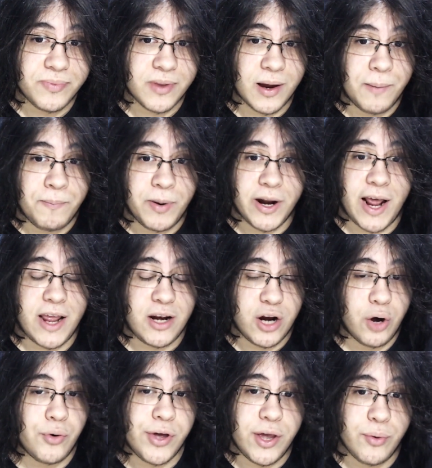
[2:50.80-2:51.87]
But I know
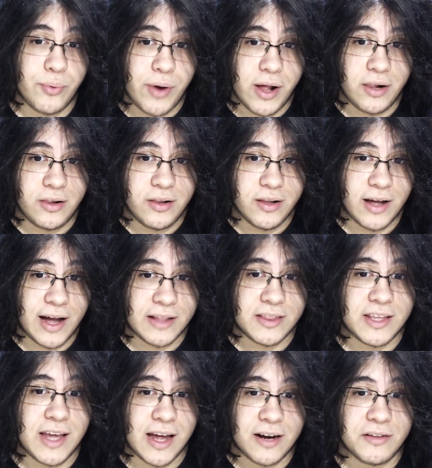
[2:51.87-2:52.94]
he will at
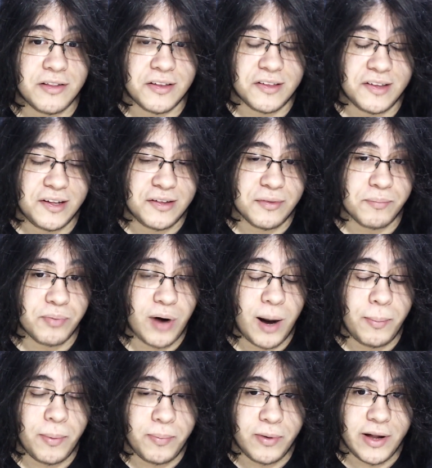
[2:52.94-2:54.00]
the end of the season,
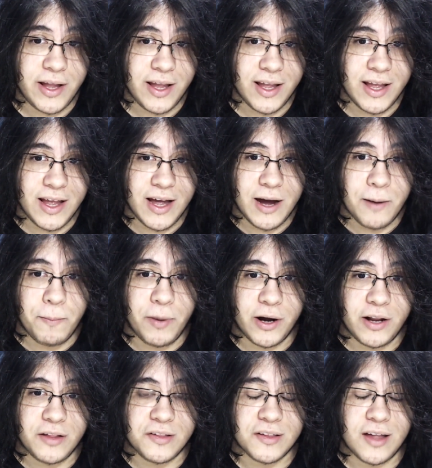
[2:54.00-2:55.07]
probably. But
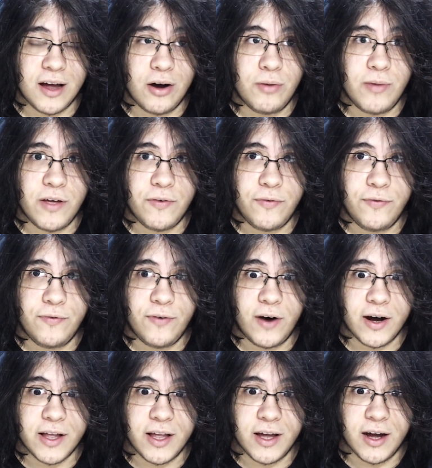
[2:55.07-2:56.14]
it's like, oh my
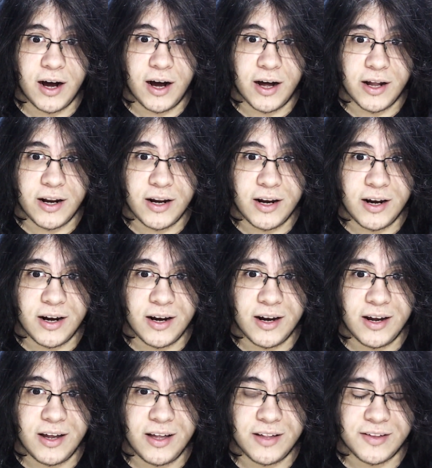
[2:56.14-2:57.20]
fucking god.
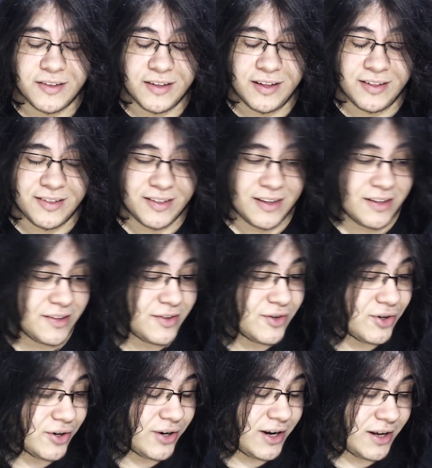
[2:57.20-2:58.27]
Is this
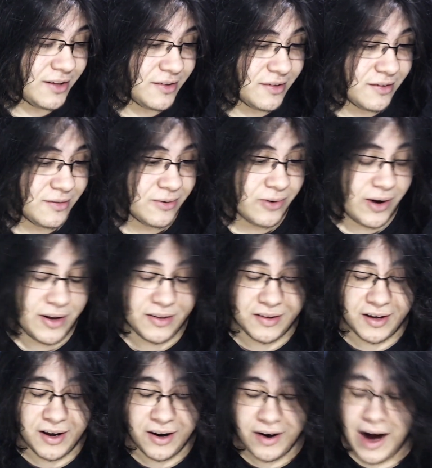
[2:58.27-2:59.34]
journey is crazy.
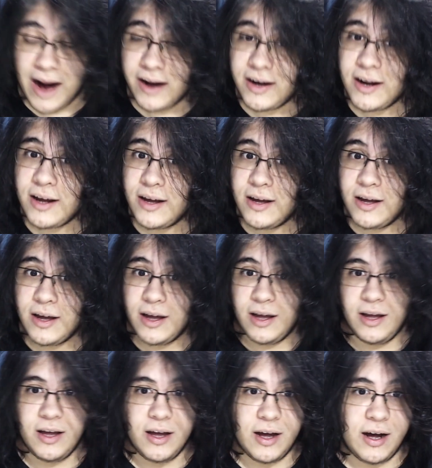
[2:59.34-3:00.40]
Alright.
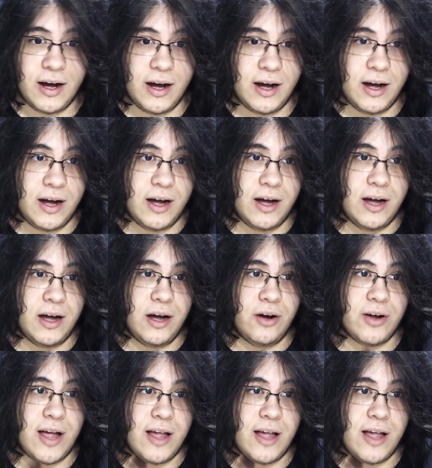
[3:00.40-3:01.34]
Okay,